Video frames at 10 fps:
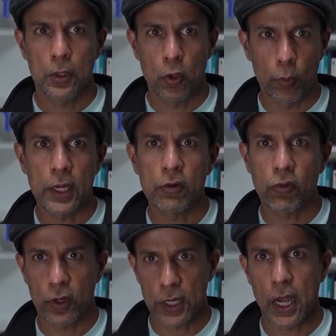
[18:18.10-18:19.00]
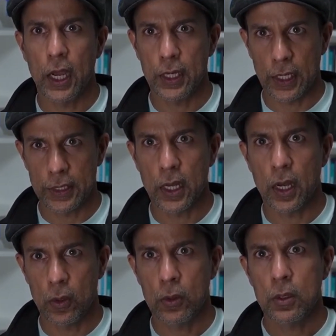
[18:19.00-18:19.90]
domain for AI right
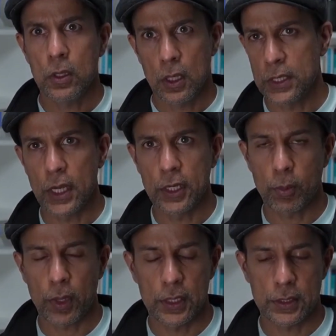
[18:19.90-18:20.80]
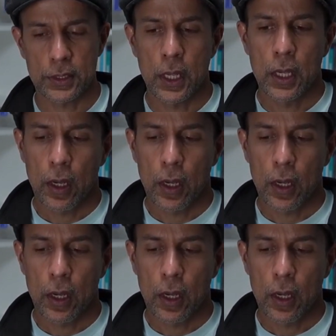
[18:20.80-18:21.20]
now in the enterprise.